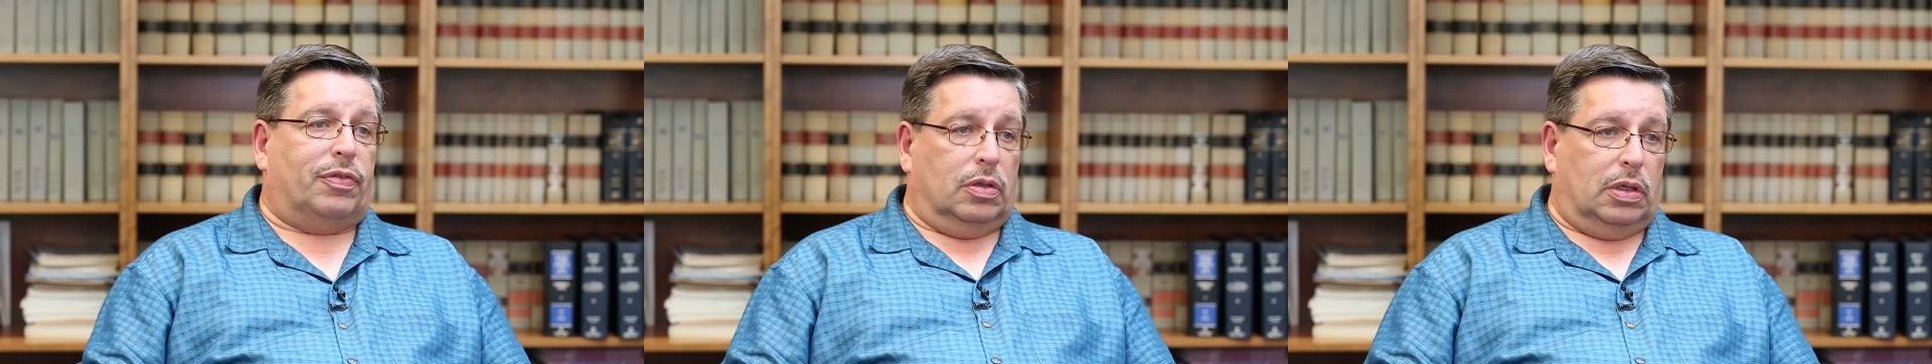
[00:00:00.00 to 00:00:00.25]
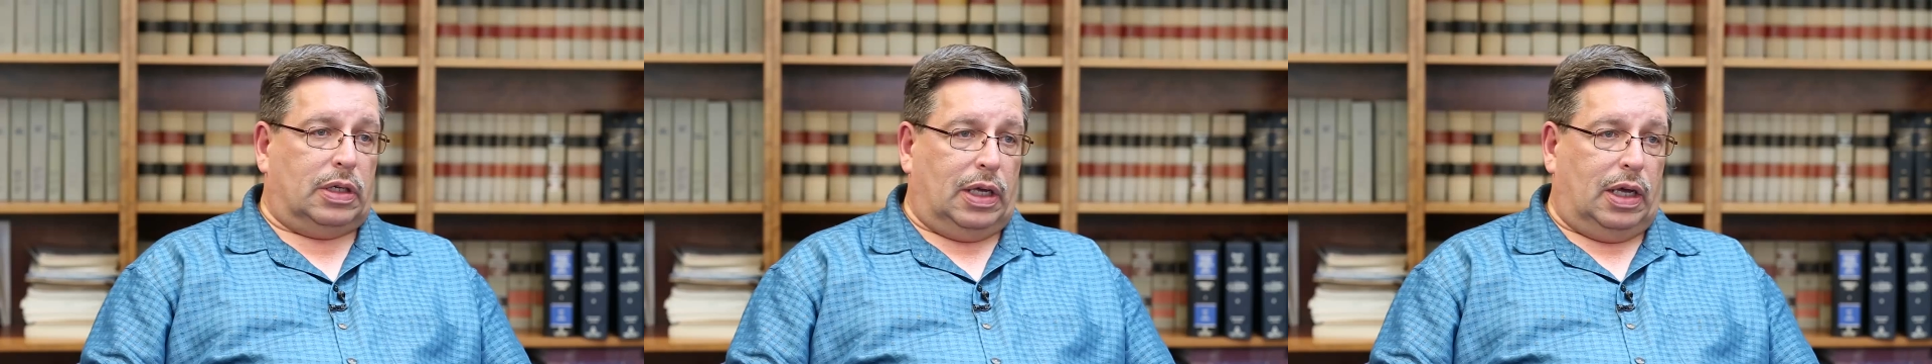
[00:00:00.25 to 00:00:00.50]
to
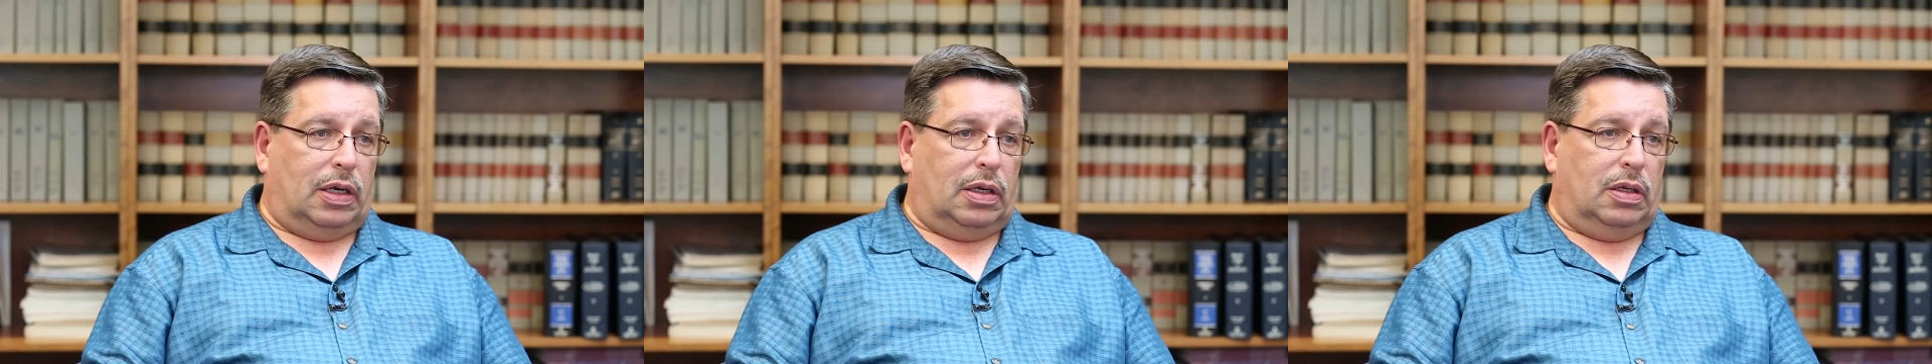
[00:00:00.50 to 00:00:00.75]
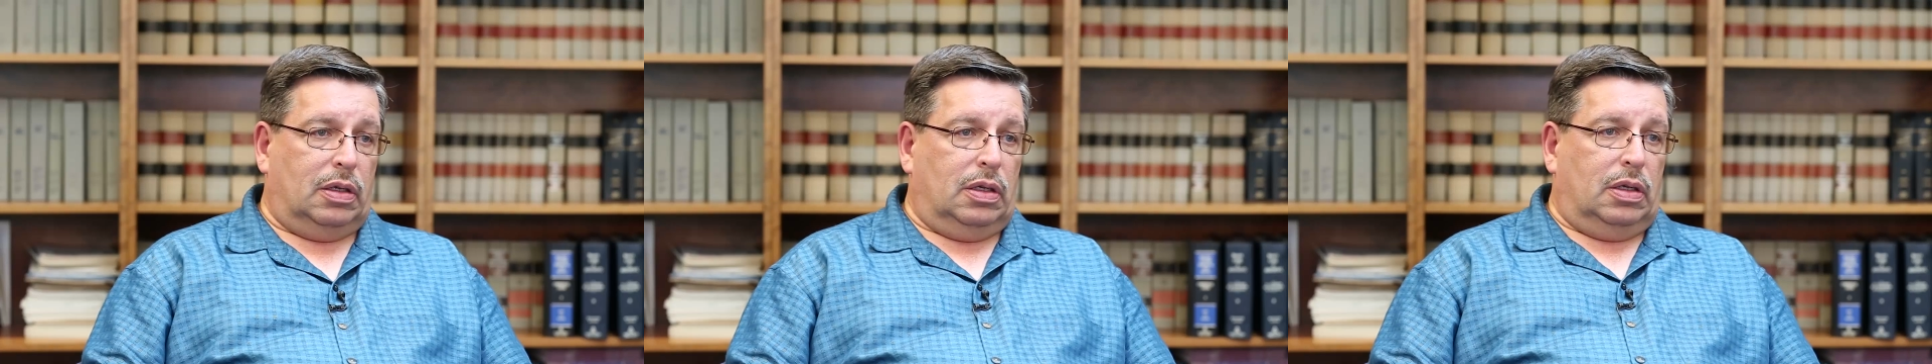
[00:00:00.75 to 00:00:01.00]
look at.
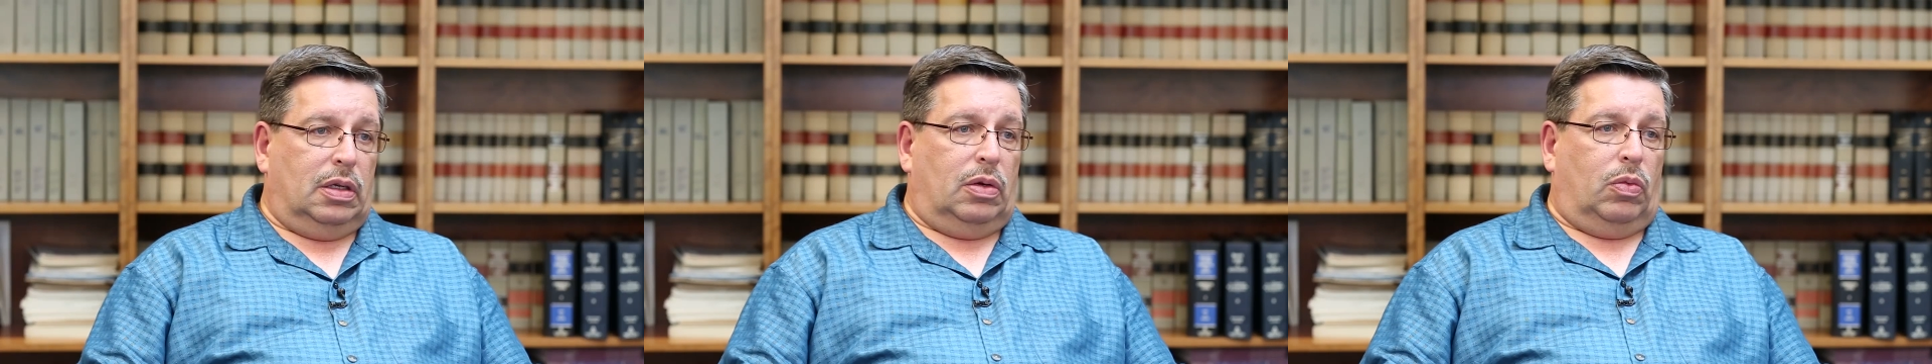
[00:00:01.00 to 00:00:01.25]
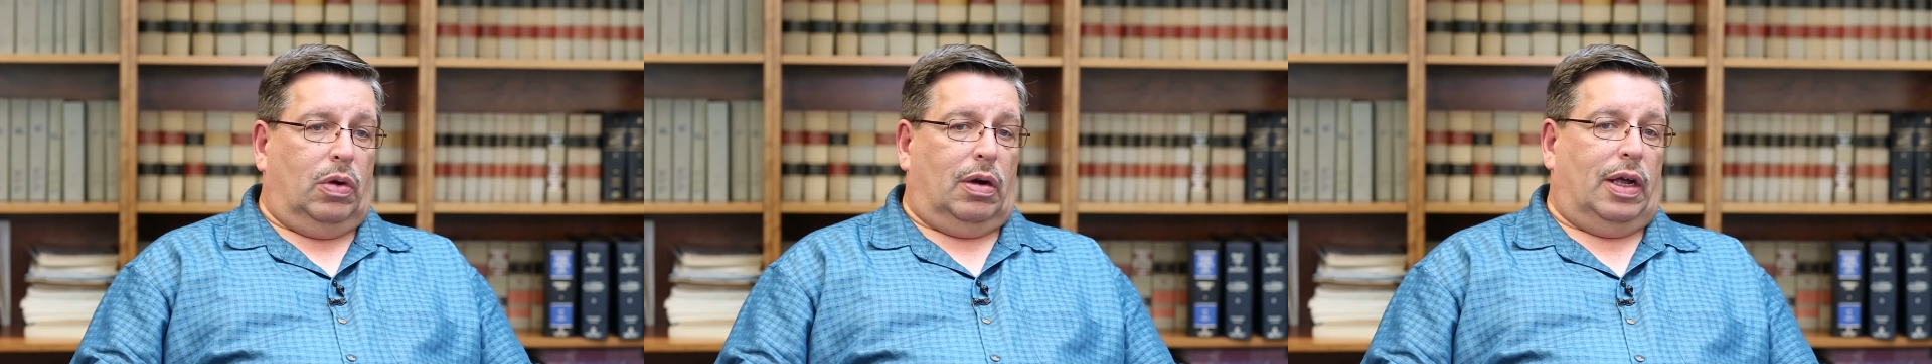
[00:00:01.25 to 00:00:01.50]

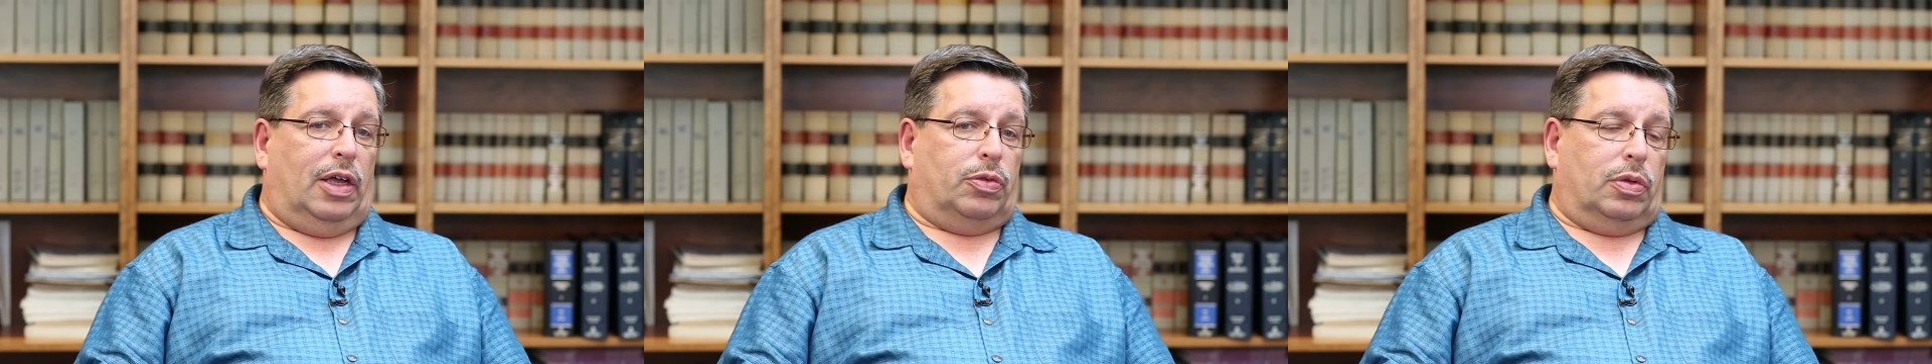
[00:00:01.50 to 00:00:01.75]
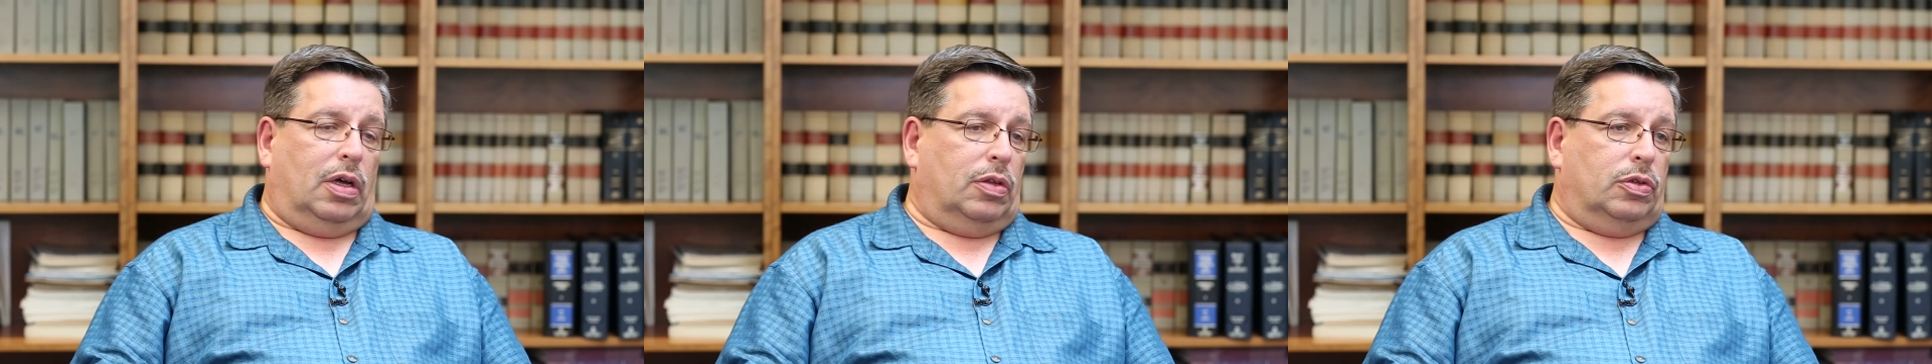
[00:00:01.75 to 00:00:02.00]
Whereas
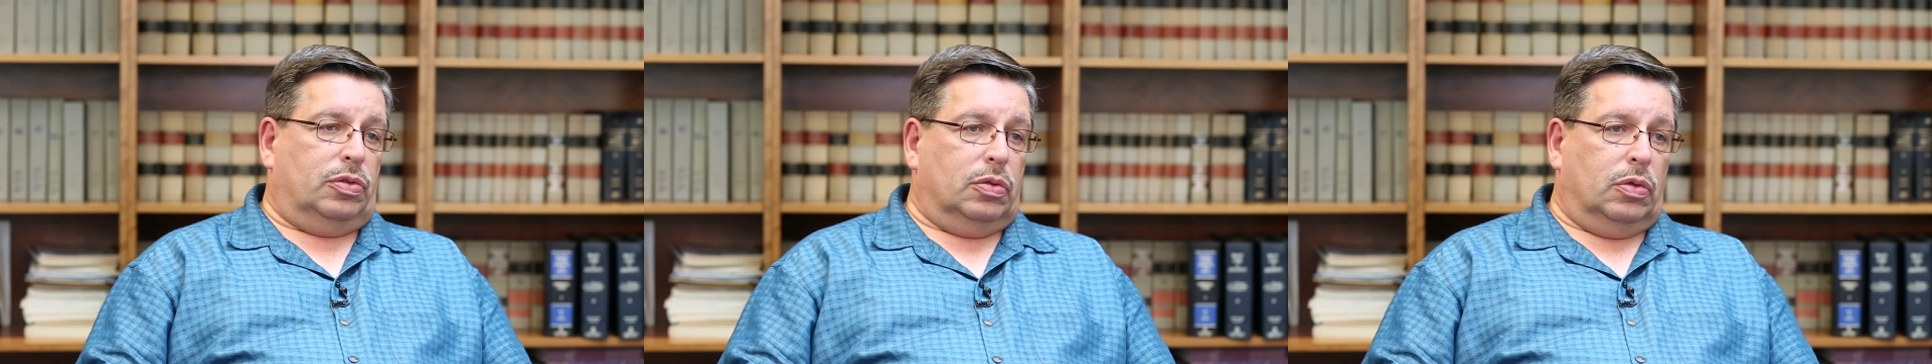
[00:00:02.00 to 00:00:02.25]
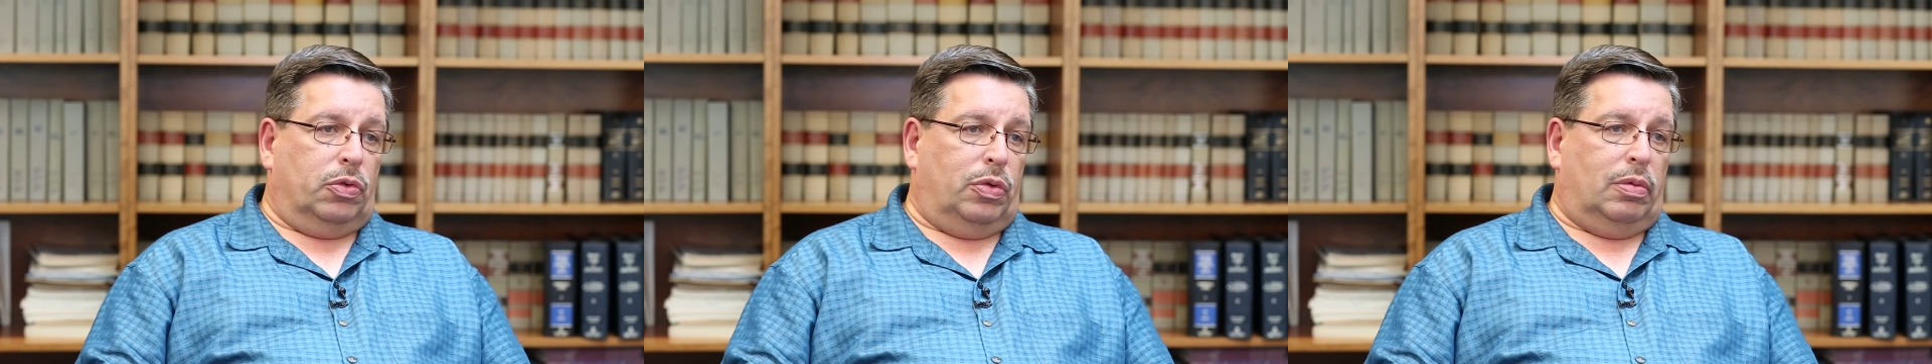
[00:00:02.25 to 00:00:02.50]
with other
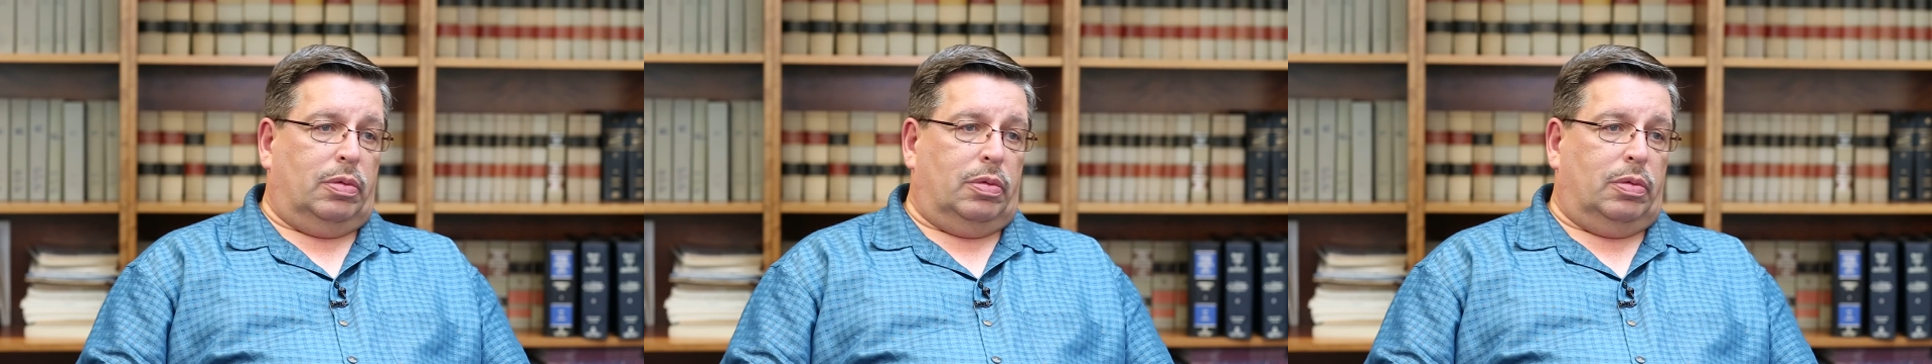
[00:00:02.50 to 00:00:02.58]
tools,